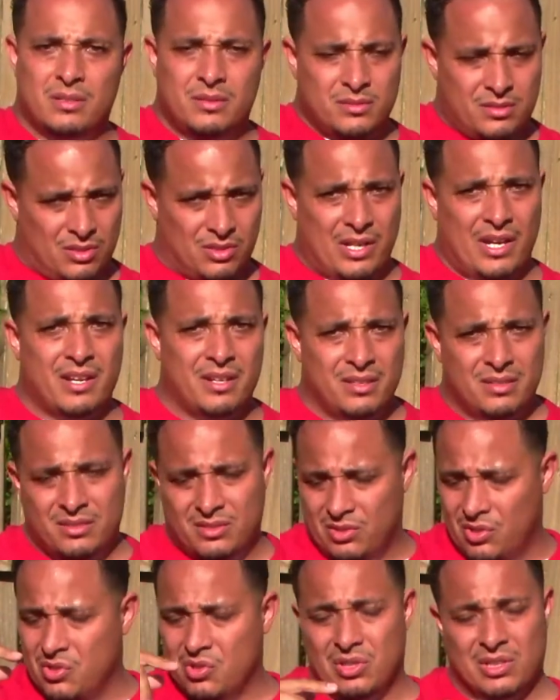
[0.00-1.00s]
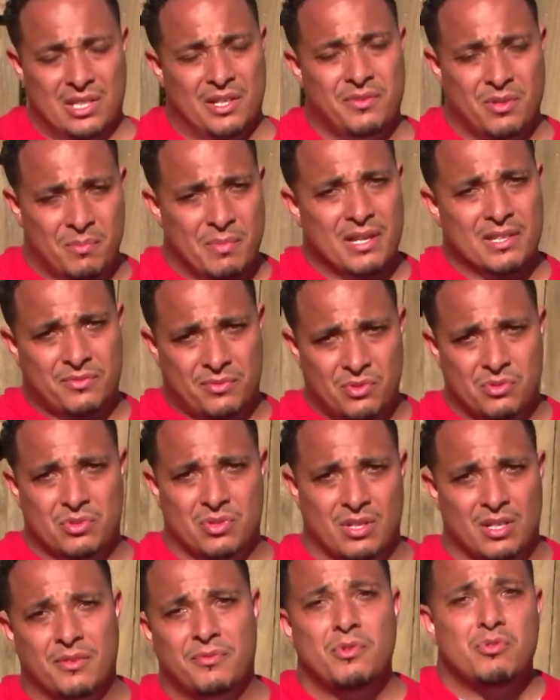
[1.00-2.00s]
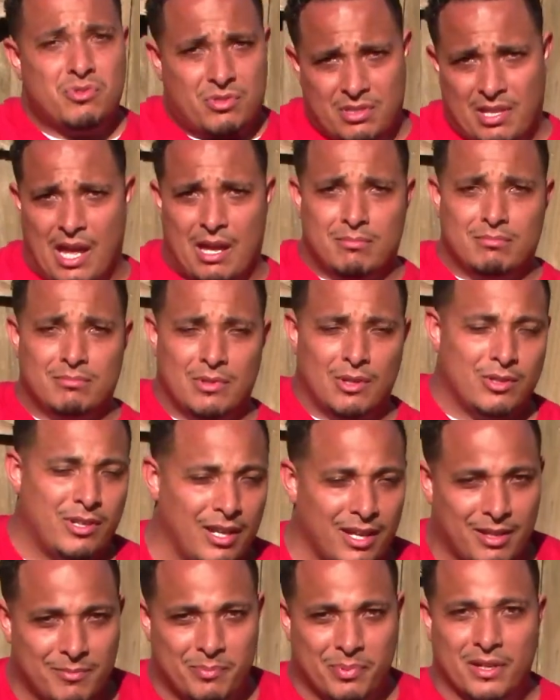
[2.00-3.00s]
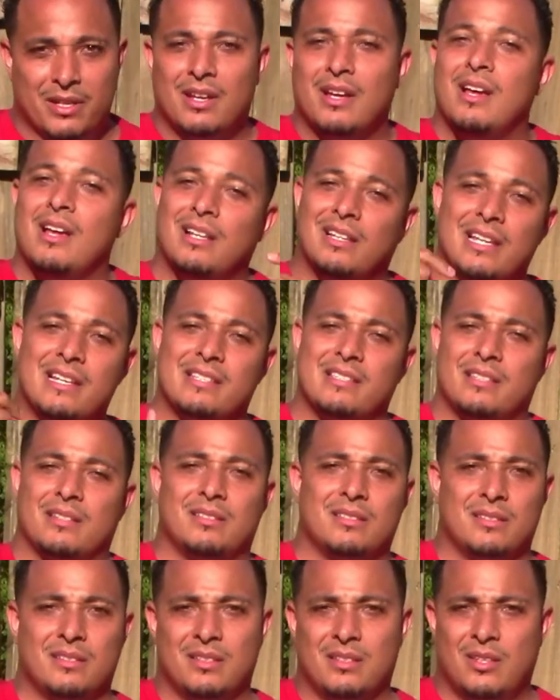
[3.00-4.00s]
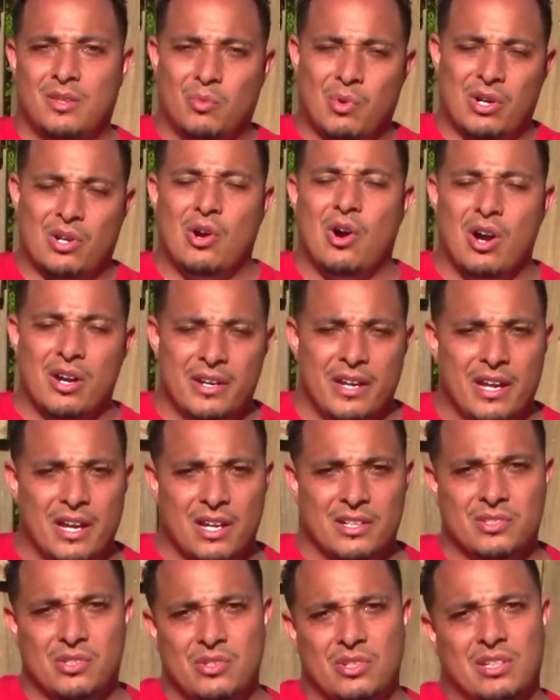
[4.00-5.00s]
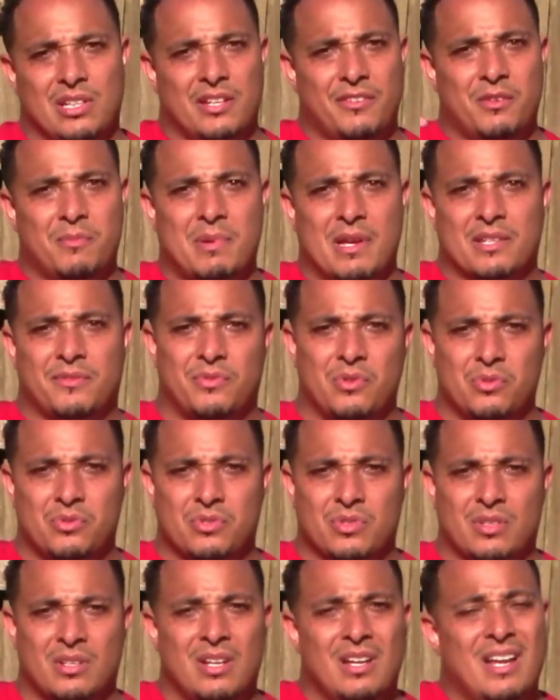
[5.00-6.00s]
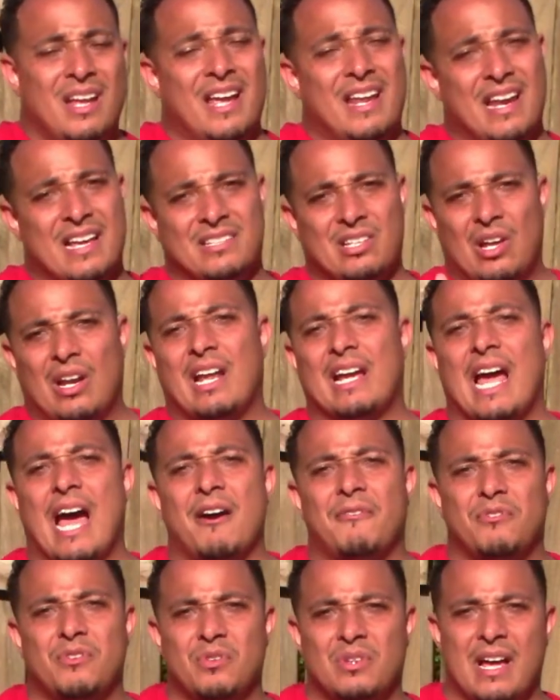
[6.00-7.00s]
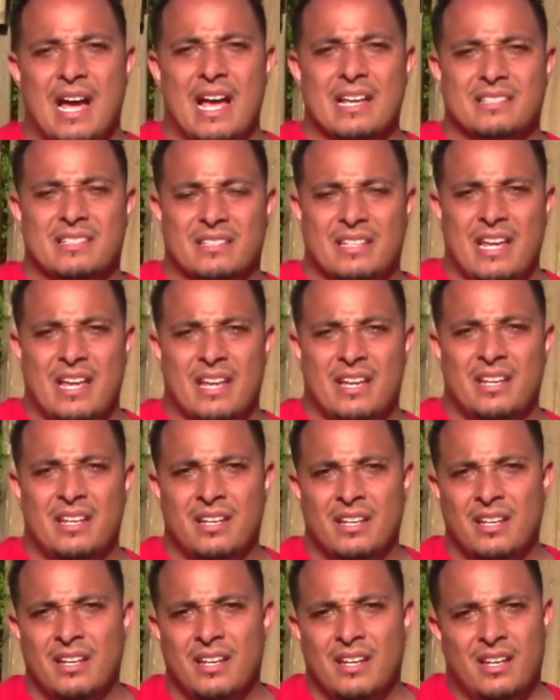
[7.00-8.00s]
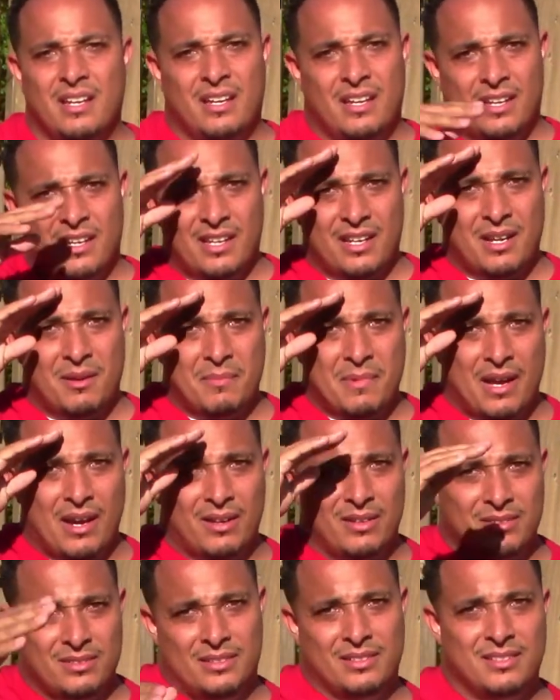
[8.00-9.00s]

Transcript: Okay? So you can live your best future in the future time. Okay? But listen, work hard now so you can live your best future. And that's all I got for you guys today. And I'm out.